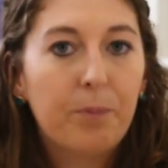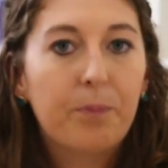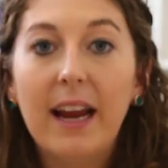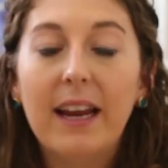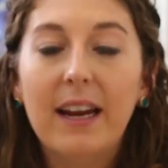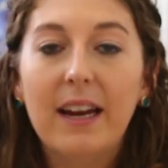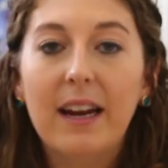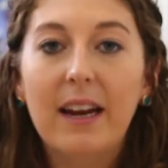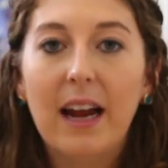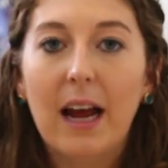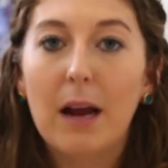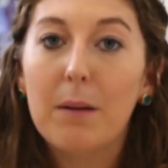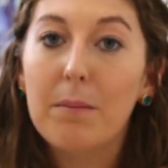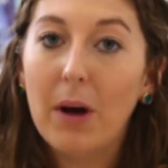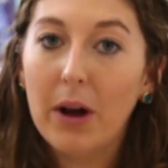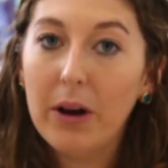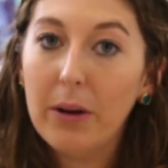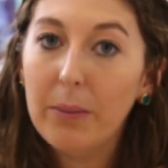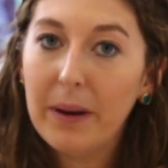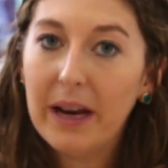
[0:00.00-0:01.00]
I get it at
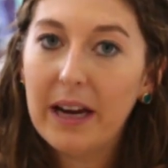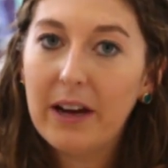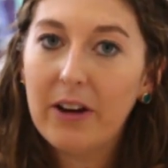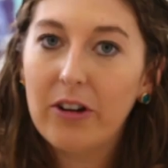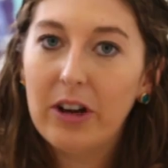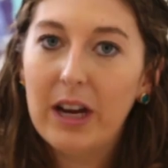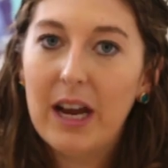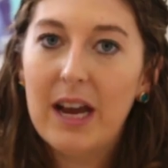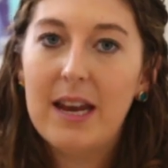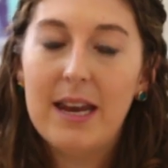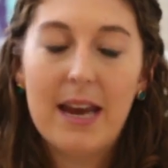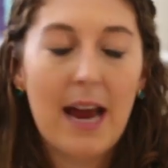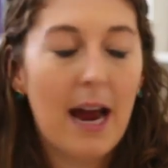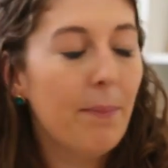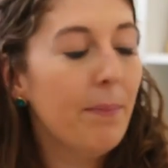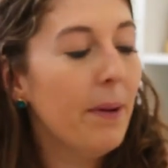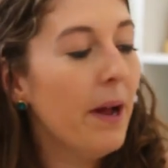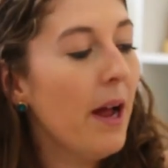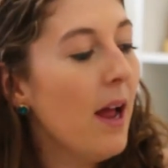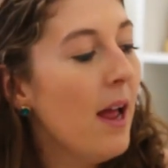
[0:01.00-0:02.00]
Model Bakery in
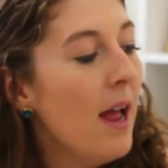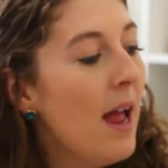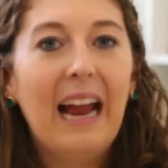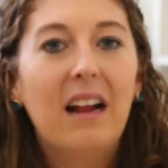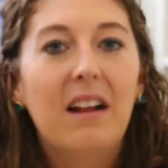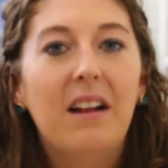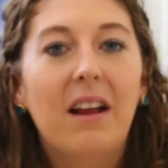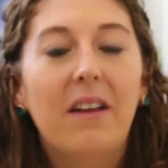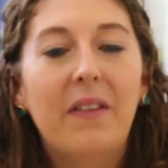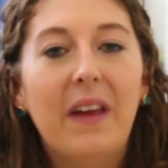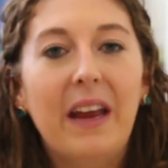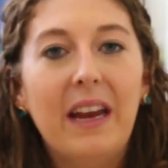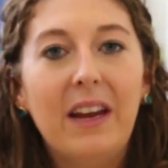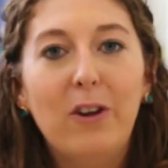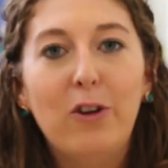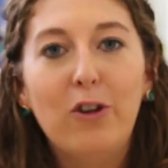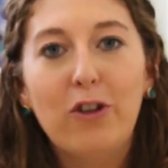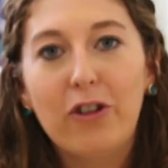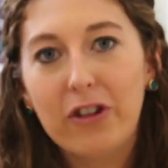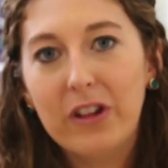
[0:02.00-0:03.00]
Napa, and they
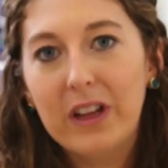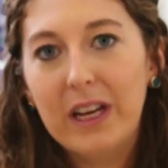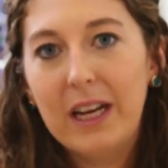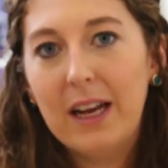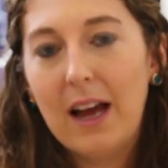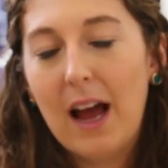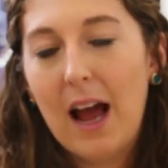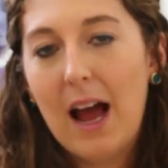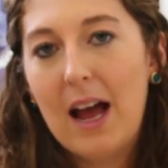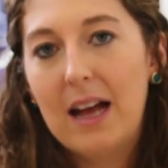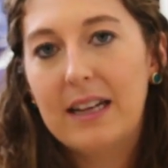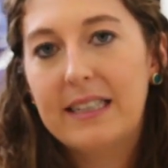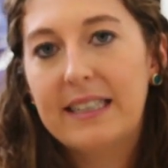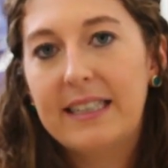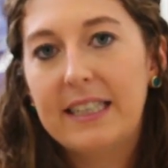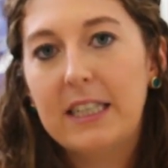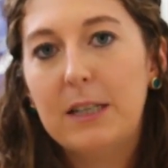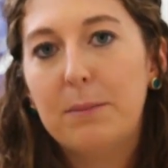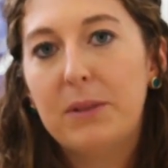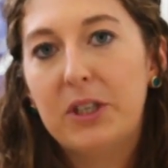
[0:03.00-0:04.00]
usually
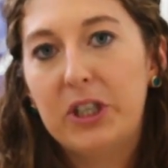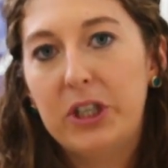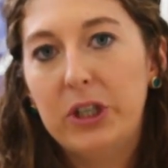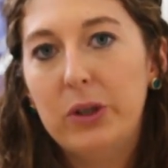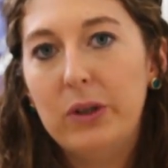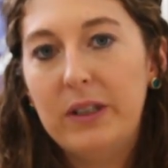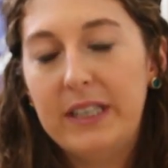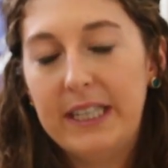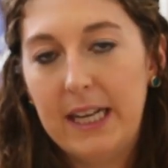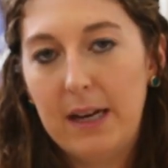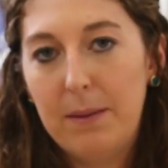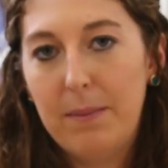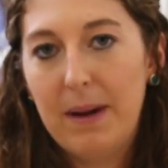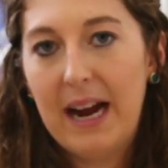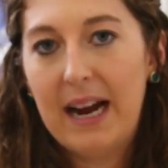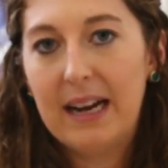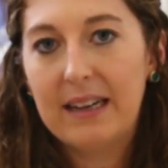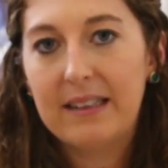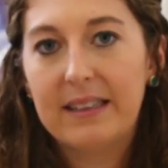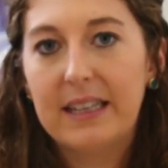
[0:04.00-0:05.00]
steep 2 tea
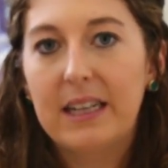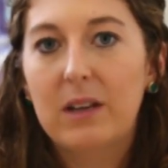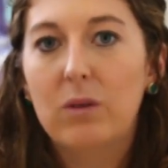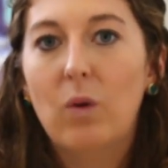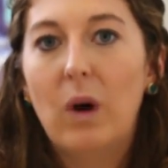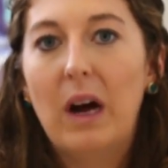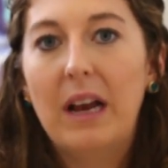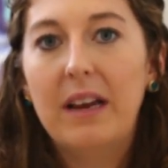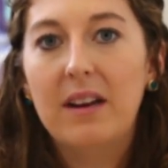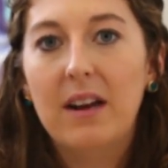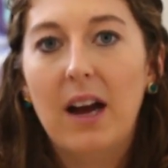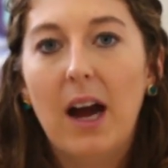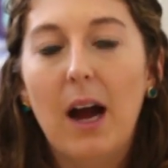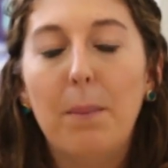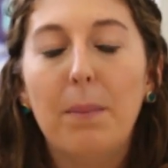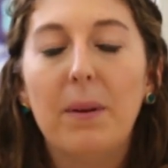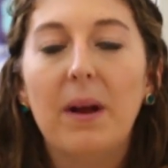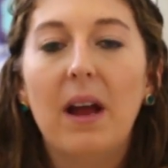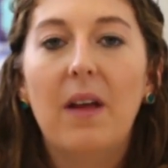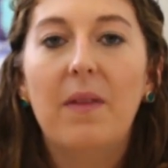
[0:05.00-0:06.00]
bags in 1
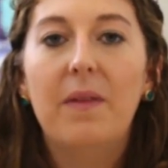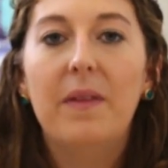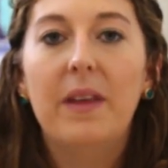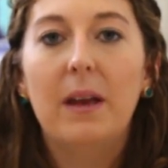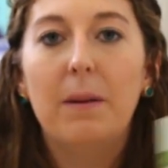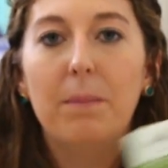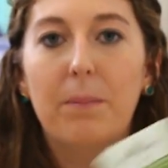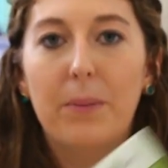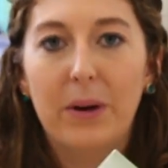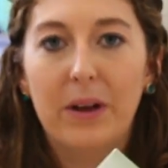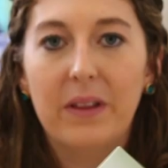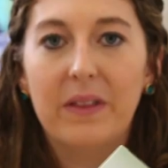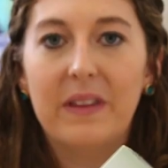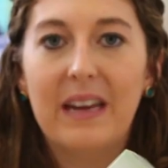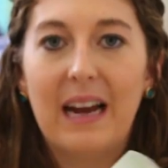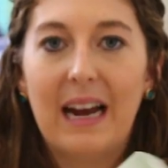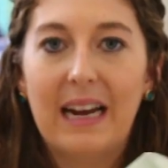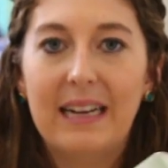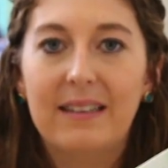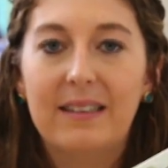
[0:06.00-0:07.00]
cup and then put
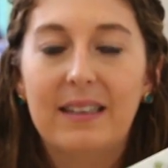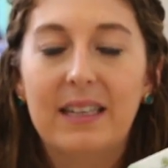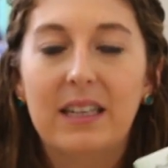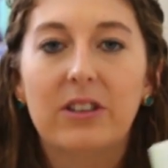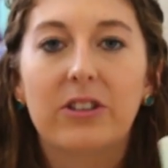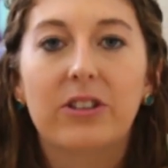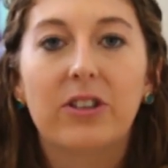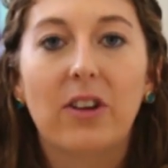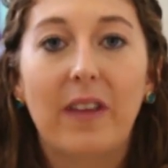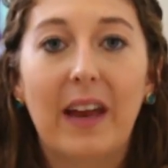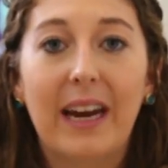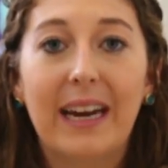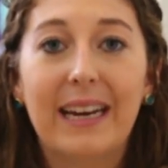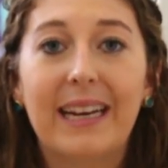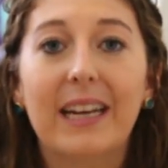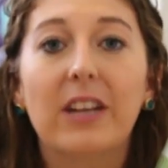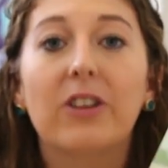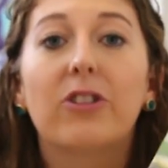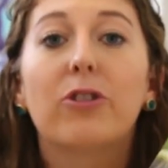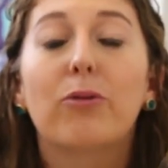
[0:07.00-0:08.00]
the ice in so that
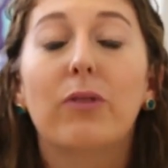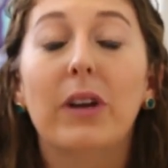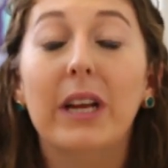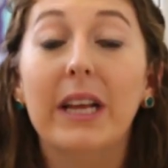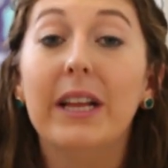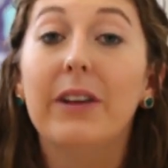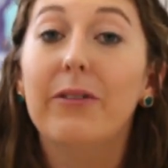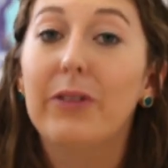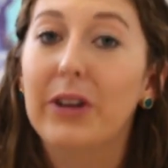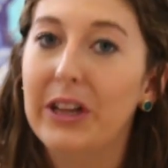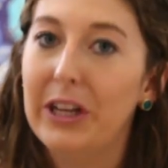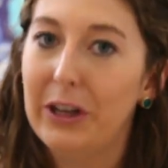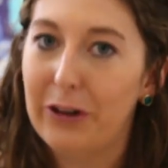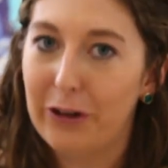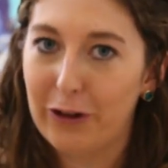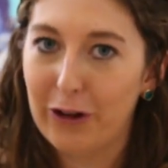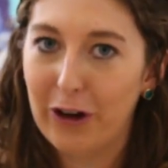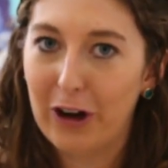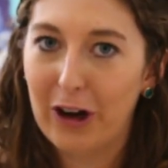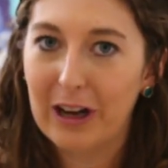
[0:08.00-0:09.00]
it gets really, really
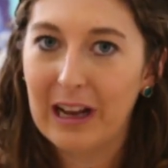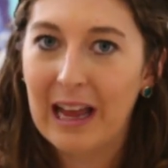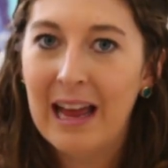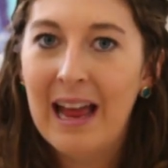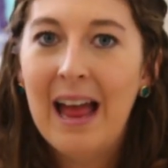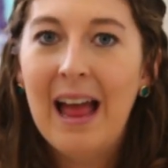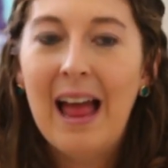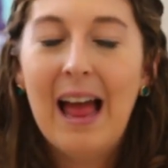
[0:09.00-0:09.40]
strong.